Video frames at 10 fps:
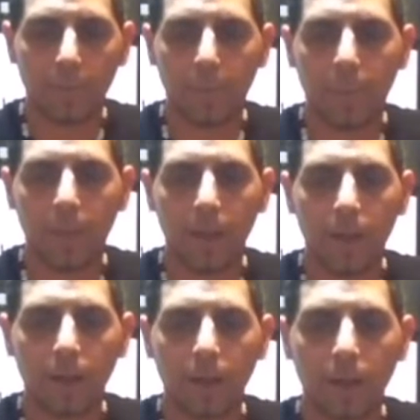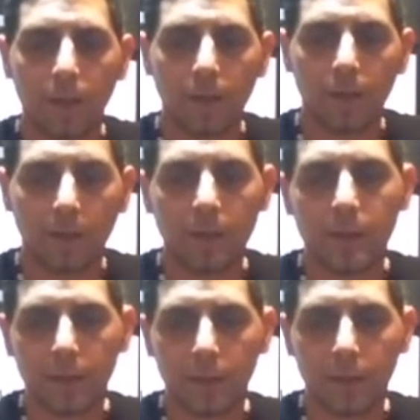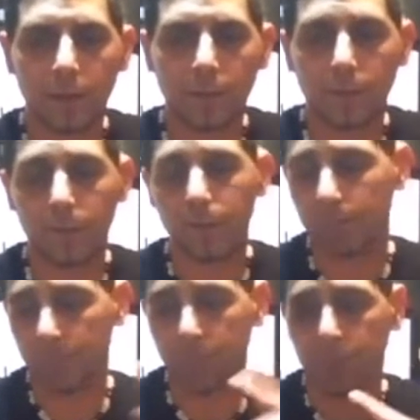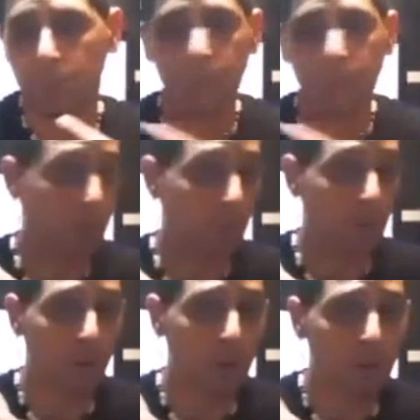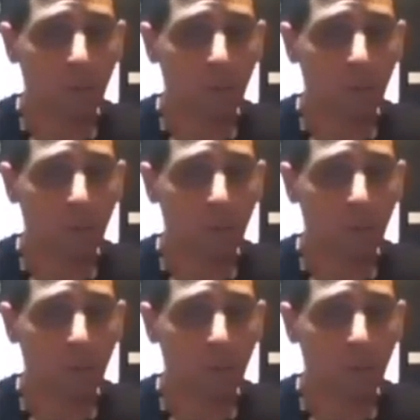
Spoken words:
and that's at the front of my door,